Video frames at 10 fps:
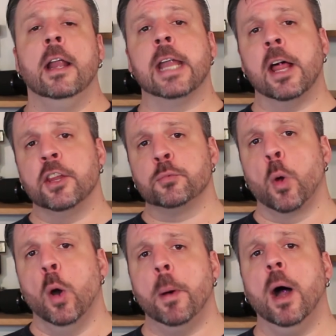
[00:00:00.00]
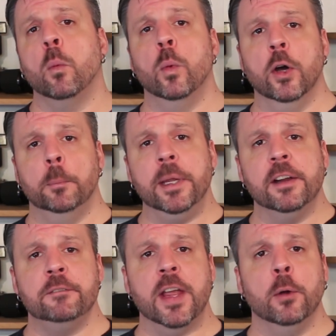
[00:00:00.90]
Now, this robot will be
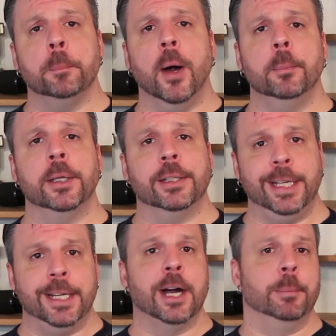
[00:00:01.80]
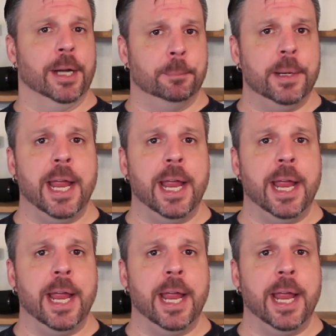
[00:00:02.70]
unveiled publicly coming up in